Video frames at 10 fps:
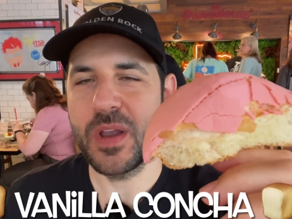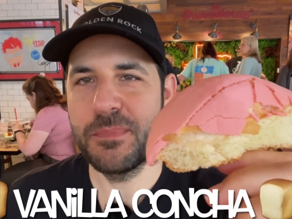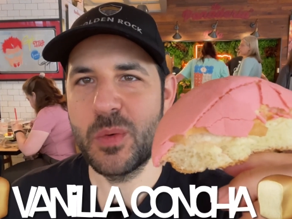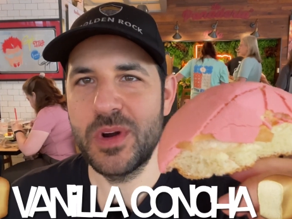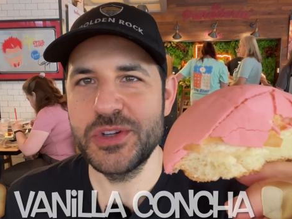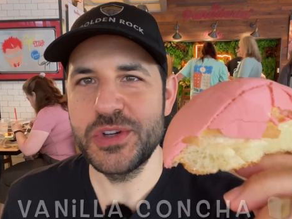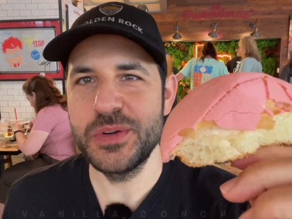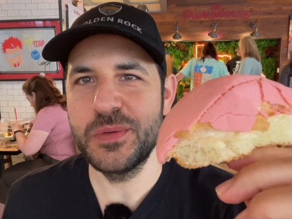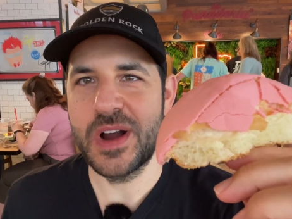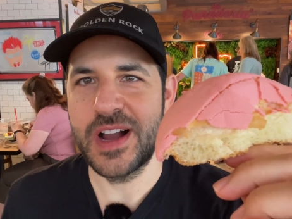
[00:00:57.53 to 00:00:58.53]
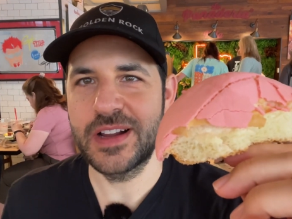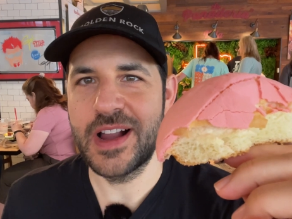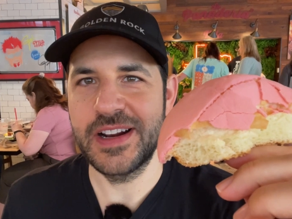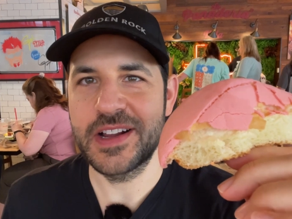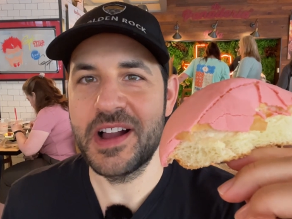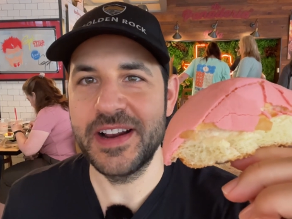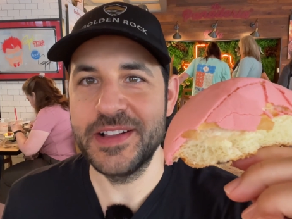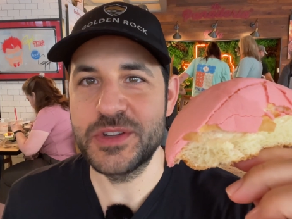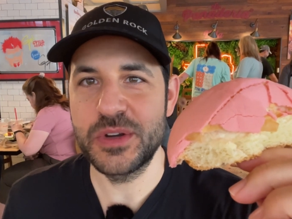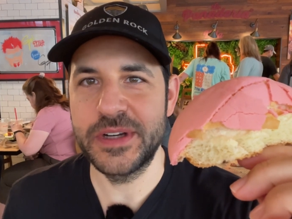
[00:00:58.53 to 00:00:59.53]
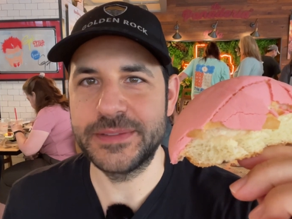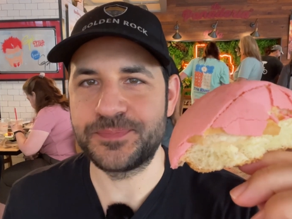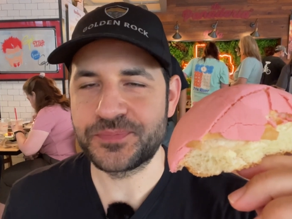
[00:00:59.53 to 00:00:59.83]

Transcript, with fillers: but once you uh, kind of cut into it,